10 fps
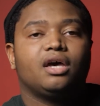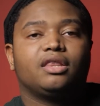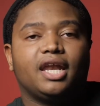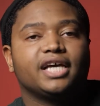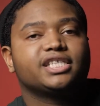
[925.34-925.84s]
The
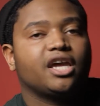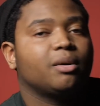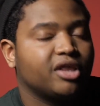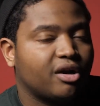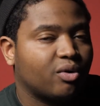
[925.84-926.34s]
next
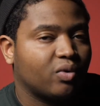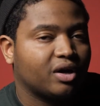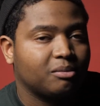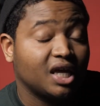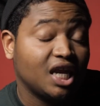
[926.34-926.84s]
camera that I would
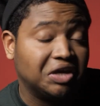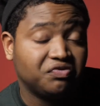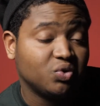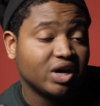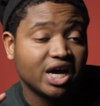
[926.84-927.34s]
recommend if
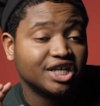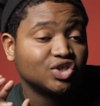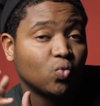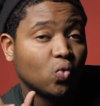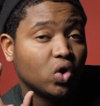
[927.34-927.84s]
you guys
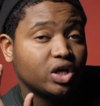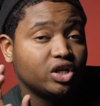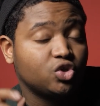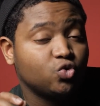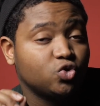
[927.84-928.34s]
want
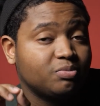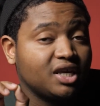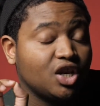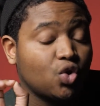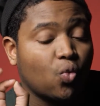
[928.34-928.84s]
to
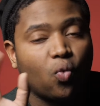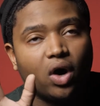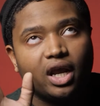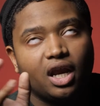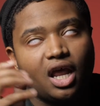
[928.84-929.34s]
spend
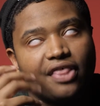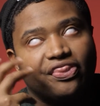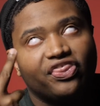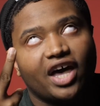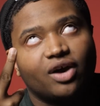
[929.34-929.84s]

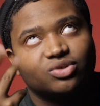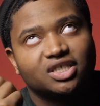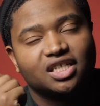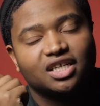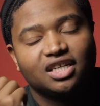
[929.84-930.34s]

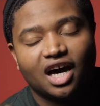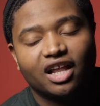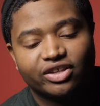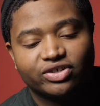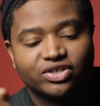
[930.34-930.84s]

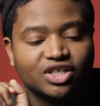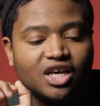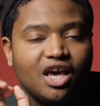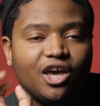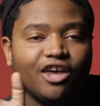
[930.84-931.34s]
$1,000.
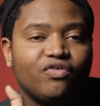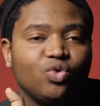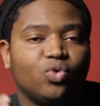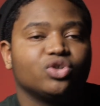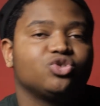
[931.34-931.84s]
If you
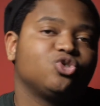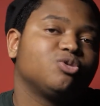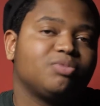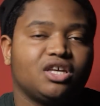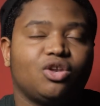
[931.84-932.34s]
want to
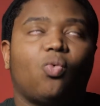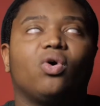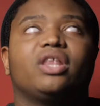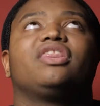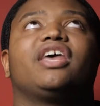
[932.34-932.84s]
spend
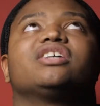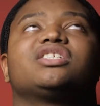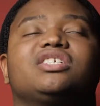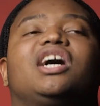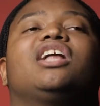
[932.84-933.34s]

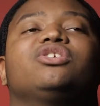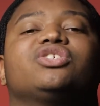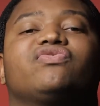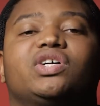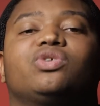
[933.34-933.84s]
$1,000
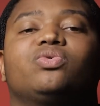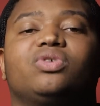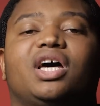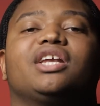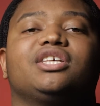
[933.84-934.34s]
of Uncle
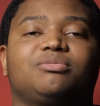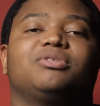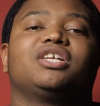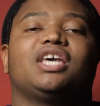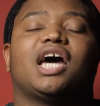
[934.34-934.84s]
Donnie's
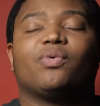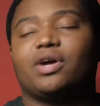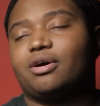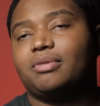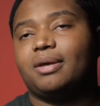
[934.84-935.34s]
money, I
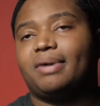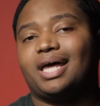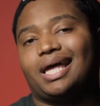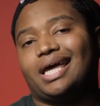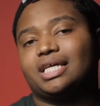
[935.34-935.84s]
recommend
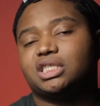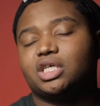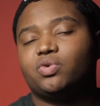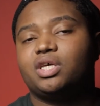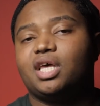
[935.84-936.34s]
buying a
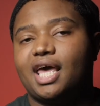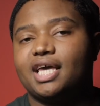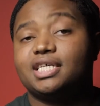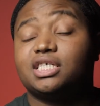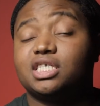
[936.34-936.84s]
Sony
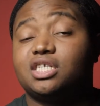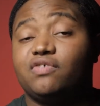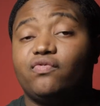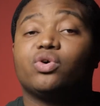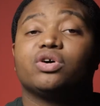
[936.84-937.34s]

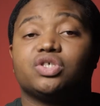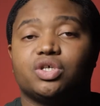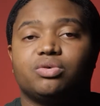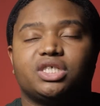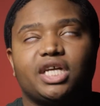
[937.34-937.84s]
a6400,
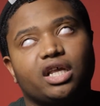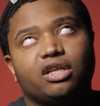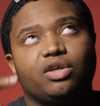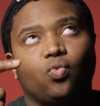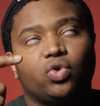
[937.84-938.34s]
which is
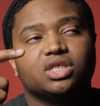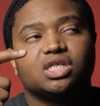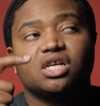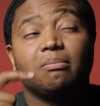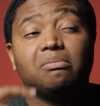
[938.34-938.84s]
technically one
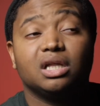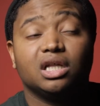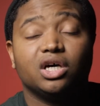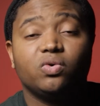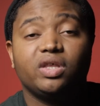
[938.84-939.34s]
step
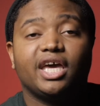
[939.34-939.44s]
below the